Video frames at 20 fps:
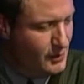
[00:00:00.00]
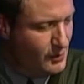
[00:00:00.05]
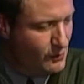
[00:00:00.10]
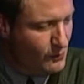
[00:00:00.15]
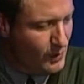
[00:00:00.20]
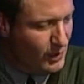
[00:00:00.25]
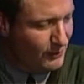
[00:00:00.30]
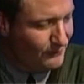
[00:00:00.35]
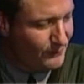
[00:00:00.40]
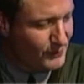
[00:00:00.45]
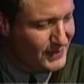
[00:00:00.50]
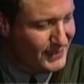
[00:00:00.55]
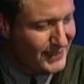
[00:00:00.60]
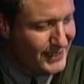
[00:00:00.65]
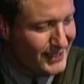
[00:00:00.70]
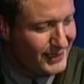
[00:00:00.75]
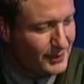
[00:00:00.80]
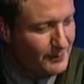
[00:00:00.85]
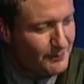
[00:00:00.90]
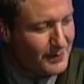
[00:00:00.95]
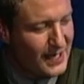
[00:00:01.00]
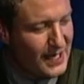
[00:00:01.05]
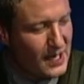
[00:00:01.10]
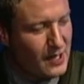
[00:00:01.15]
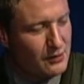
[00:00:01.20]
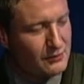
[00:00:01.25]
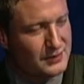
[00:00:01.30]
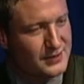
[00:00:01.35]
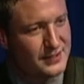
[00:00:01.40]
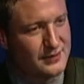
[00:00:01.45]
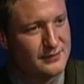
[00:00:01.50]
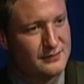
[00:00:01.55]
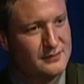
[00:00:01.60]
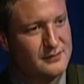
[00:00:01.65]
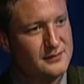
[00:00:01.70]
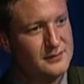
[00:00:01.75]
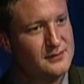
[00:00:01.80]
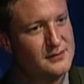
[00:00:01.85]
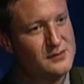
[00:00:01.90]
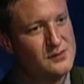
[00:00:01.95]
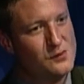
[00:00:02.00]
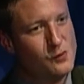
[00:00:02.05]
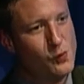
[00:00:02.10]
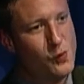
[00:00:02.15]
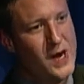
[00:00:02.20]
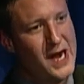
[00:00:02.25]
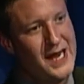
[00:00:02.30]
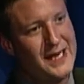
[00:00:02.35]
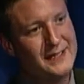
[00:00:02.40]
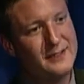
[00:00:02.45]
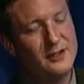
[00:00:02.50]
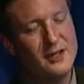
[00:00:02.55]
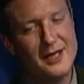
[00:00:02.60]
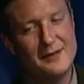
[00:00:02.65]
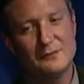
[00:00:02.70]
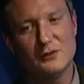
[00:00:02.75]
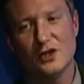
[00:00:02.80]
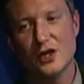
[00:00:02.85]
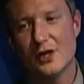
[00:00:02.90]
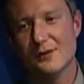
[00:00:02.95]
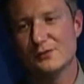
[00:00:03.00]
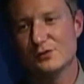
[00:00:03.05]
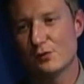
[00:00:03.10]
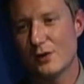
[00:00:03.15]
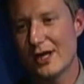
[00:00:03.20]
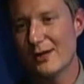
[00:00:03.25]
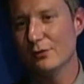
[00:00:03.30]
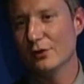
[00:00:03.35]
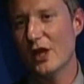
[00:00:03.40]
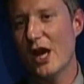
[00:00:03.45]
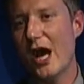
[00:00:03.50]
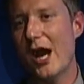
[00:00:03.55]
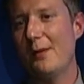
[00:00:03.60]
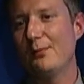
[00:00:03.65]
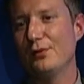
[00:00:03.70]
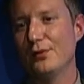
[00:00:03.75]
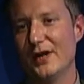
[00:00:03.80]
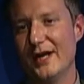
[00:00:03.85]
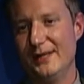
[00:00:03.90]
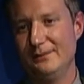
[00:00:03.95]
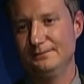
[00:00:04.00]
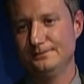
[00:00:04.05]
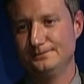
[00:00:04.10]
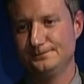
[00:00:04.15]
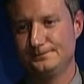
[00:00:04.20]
Well, if we think about why claim clubs were able to operate,